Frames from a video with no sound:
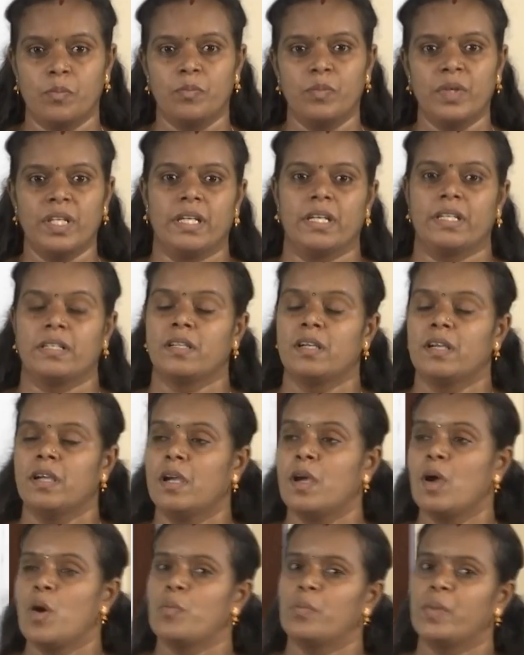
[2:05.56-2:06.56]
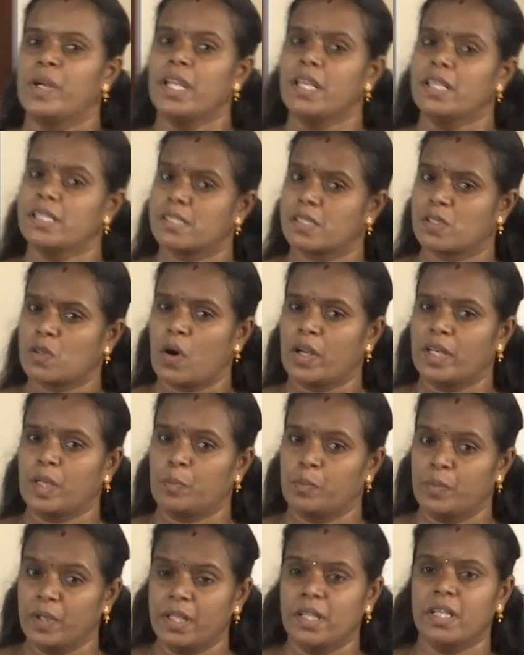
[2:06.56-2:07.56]
period.
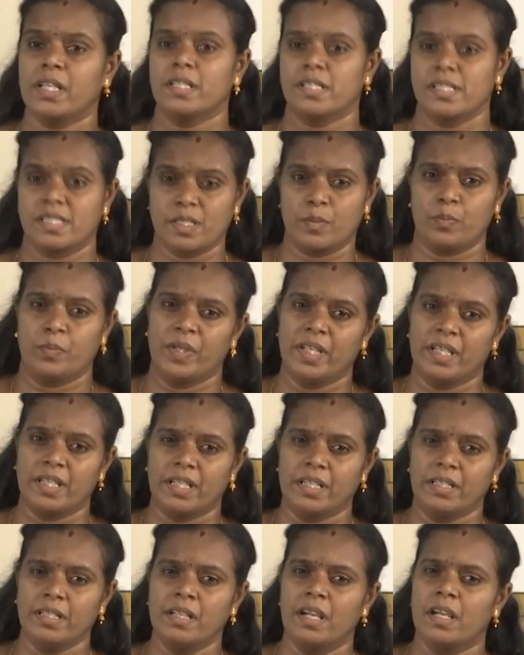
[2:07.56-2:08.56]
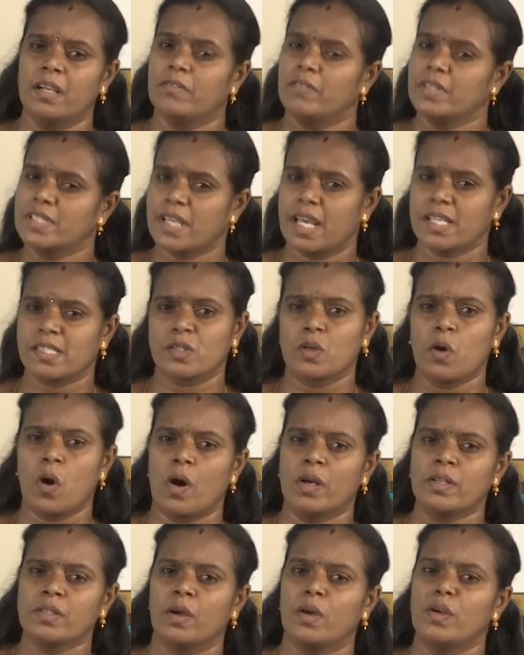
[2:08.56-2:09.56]
Prehistoric period is a period which has
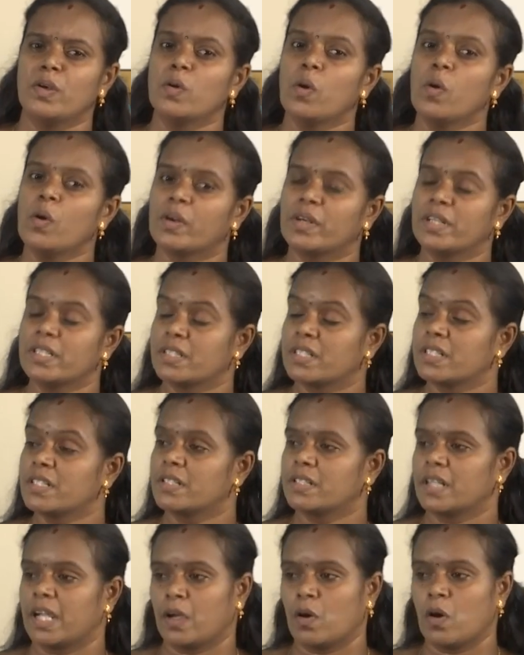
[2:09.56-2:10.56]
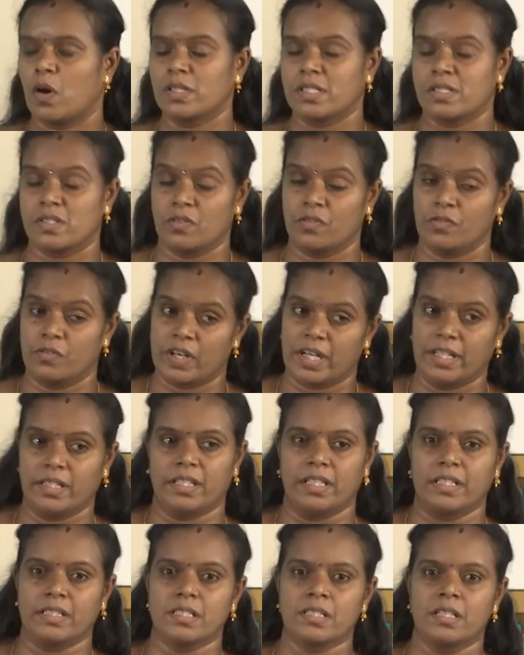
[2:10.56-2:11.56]
got no written records of
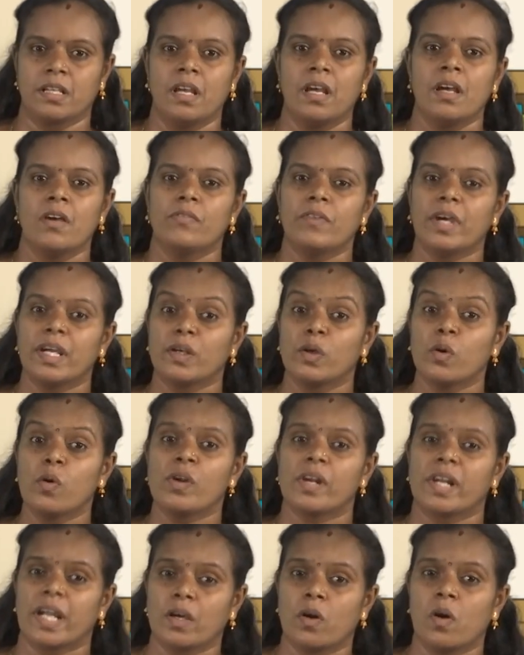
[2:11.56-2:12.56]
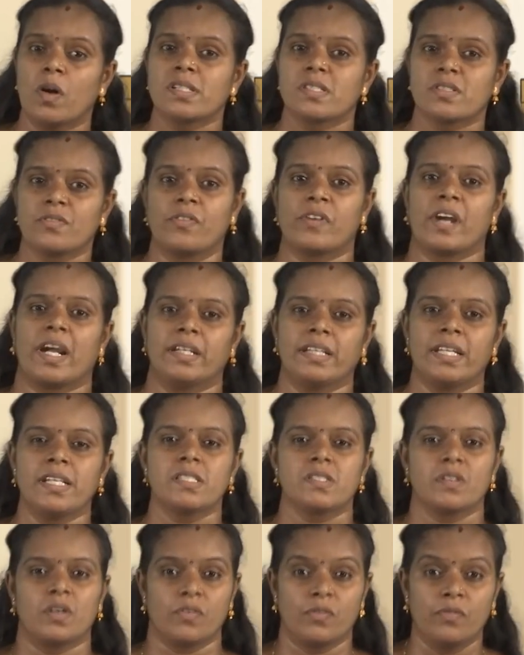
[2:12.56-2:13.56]
writings. Where no records of
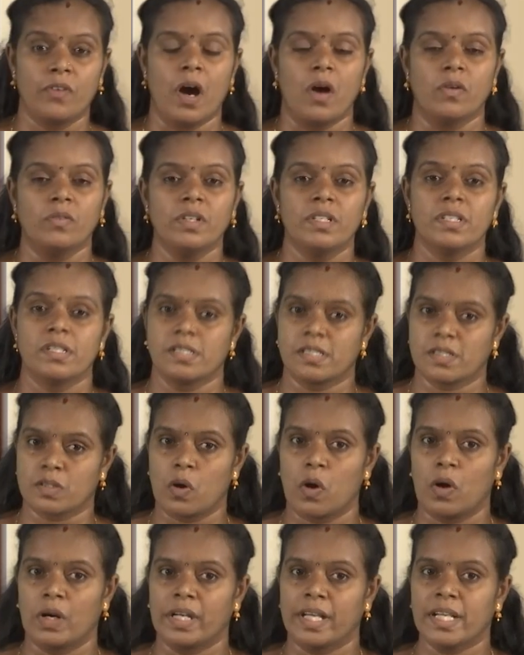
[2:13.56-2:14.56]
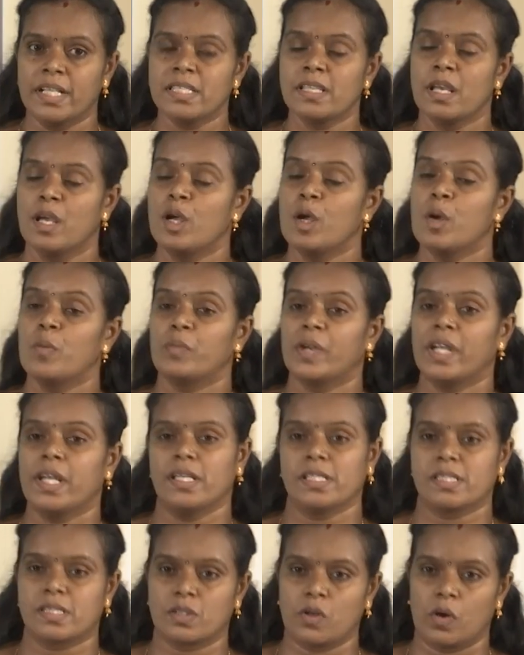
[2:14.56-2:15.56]
writings are found is called as
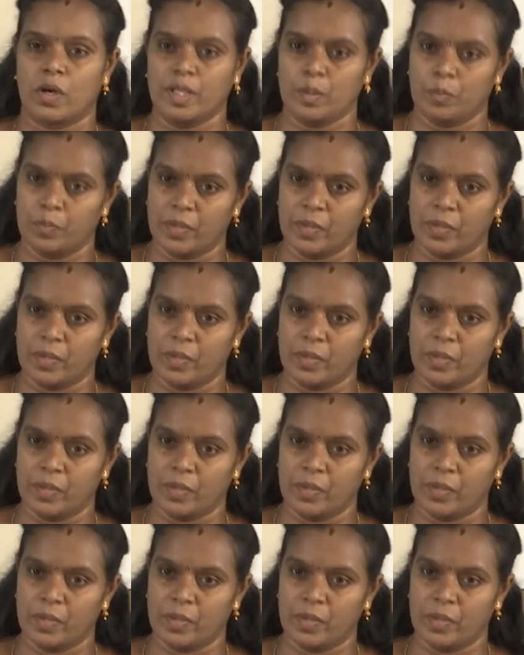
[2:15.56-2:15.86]
prehistoric